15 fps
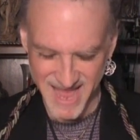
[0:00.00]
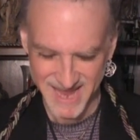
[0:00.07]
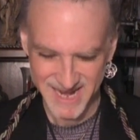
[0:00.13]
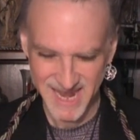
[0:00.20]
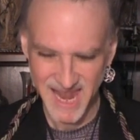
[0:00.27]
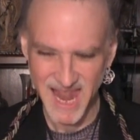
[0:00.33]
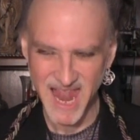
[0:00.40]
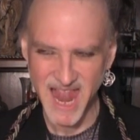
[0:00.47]

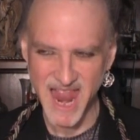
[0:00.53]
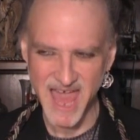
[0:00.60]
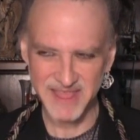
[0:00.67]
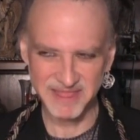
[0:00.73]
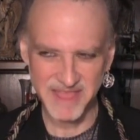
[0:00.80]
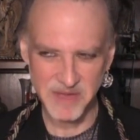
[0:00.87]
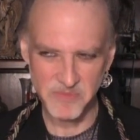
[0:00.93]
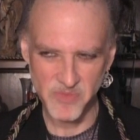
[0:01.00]
and
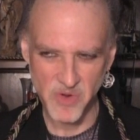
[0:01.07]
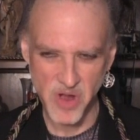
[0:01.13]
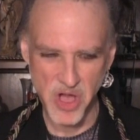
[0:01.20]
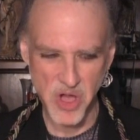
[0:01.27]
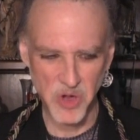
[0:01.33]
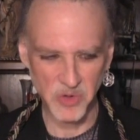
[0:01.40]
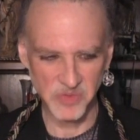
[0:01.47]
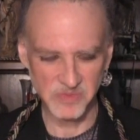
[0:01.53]
let them
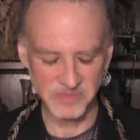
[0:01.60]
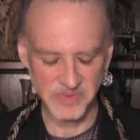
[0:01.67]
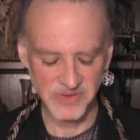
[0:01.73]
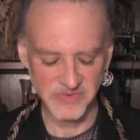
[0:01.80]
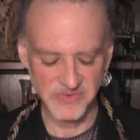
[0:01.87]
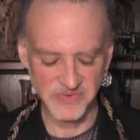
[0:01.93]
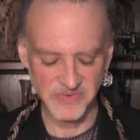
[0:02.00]
roam